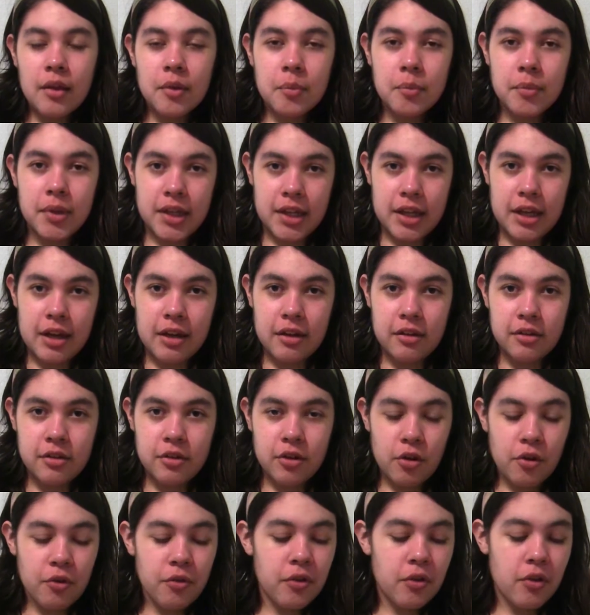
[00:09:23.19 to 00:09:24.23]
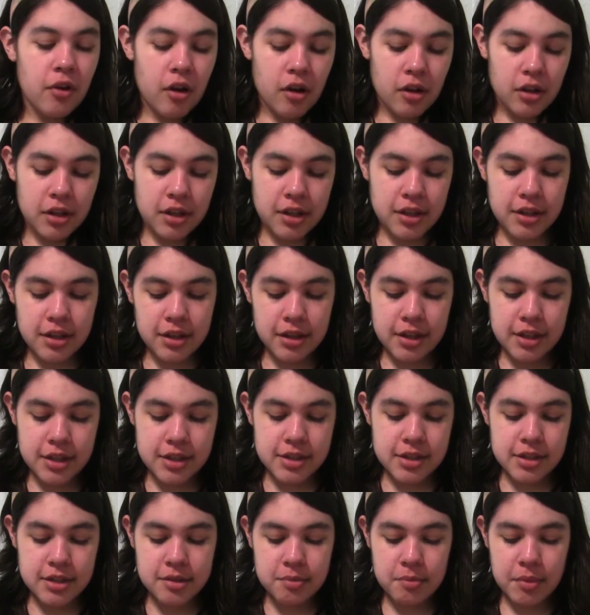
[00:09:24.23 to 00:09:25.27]
But yeah, overall,
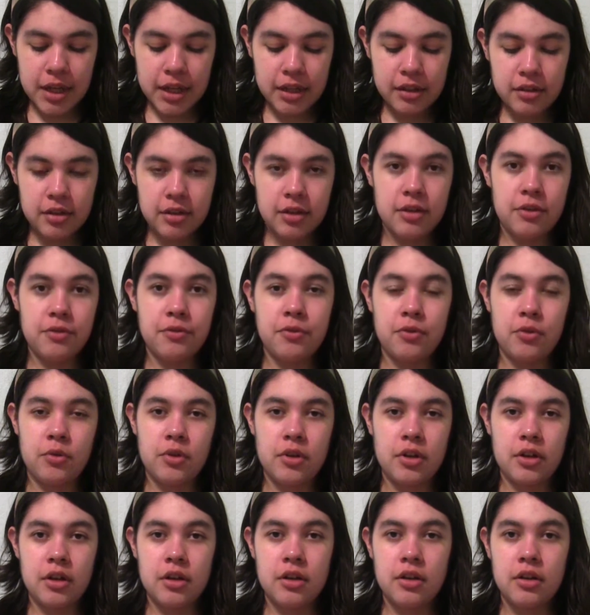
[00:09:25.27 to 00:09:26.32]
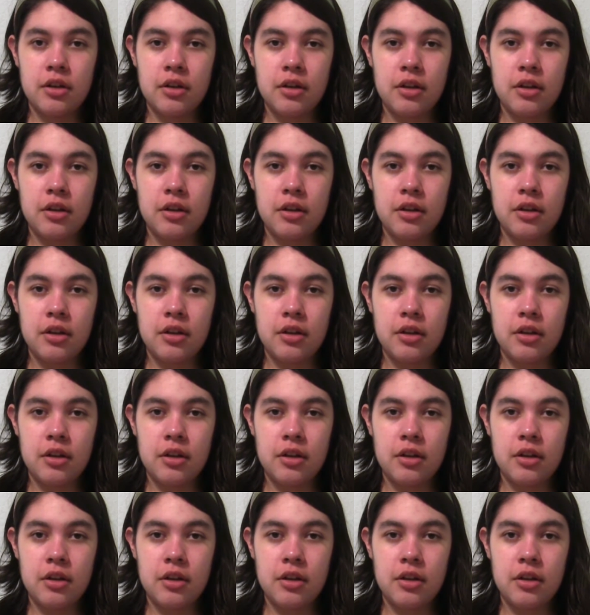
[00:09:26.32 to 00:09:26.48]
this is meant for